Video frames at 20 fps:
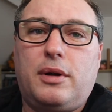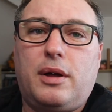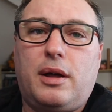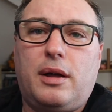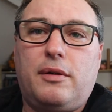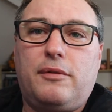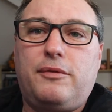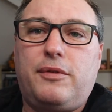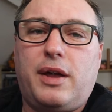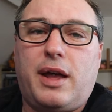
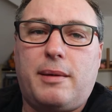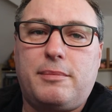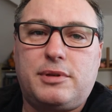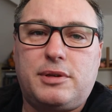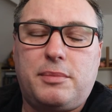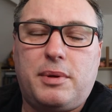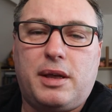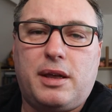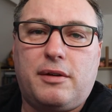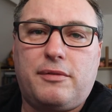
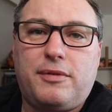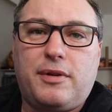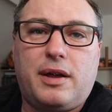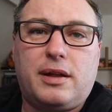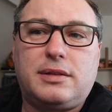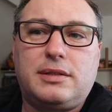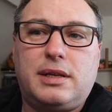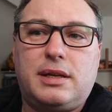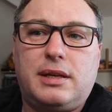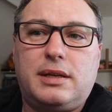VMs are being
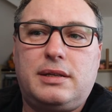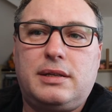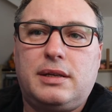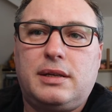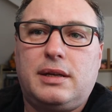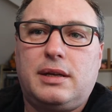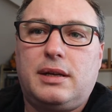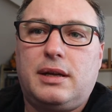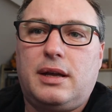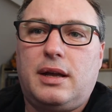affected,
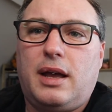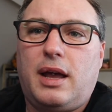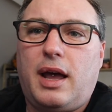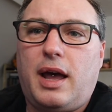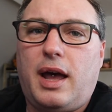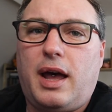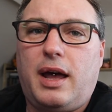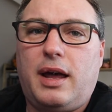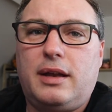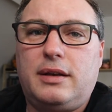
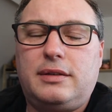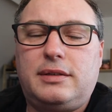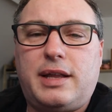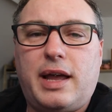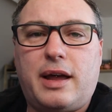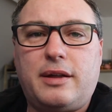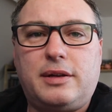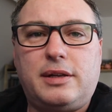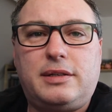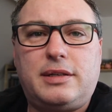and
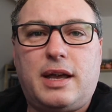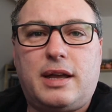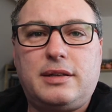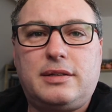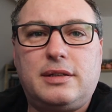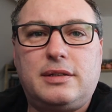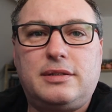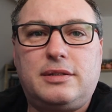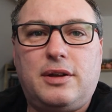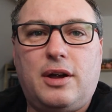Down
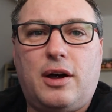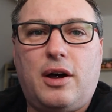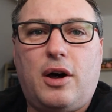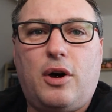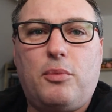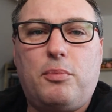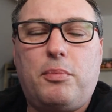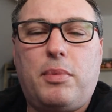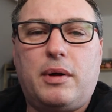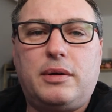Detector's got a
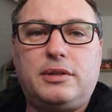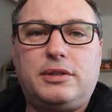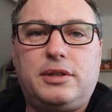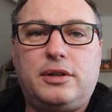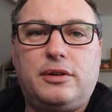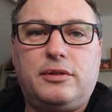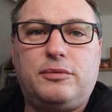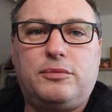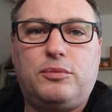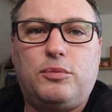whole bunch
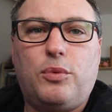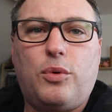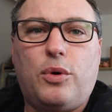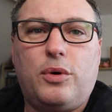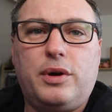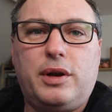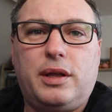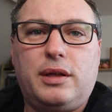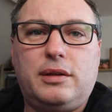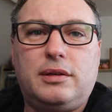of
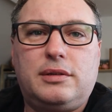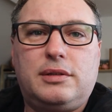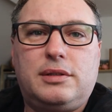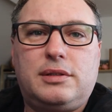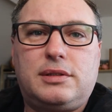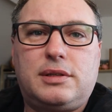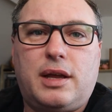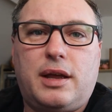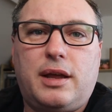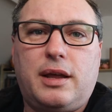warnings
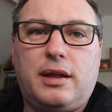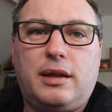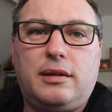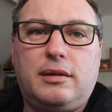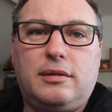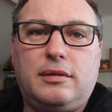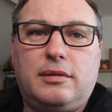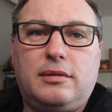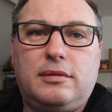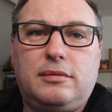
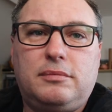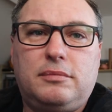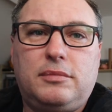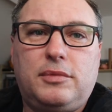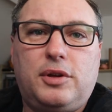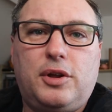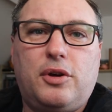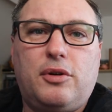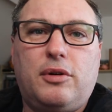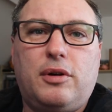saying
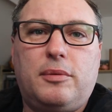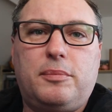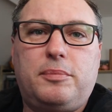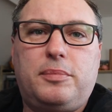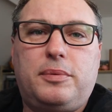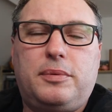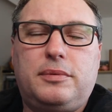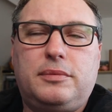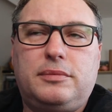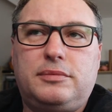Europe,
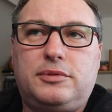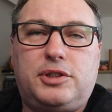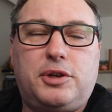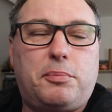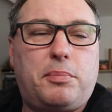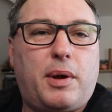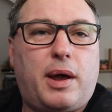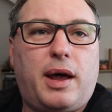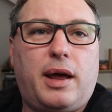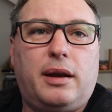
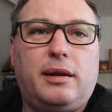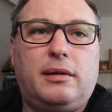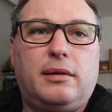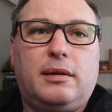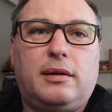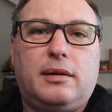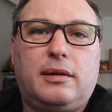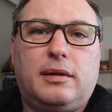Japan,